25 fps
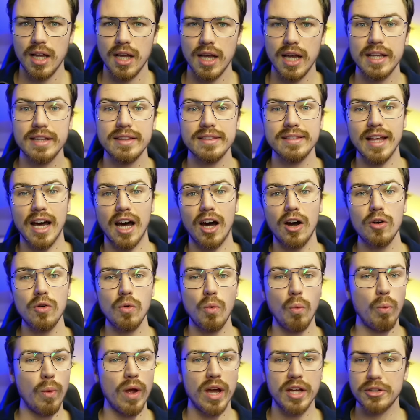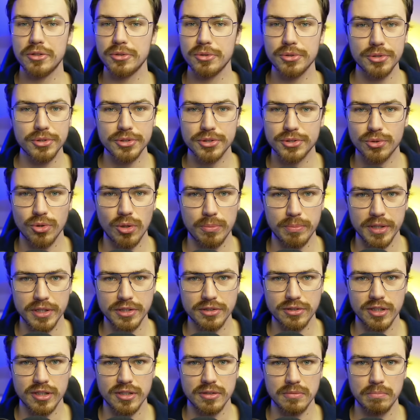And now, where do you store
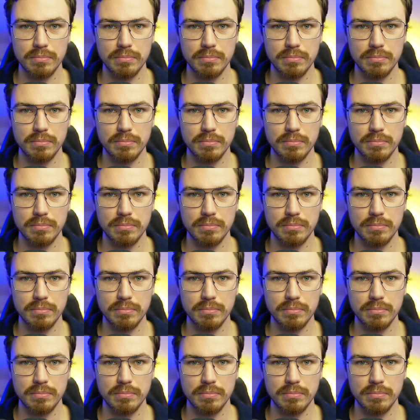Bitcoin?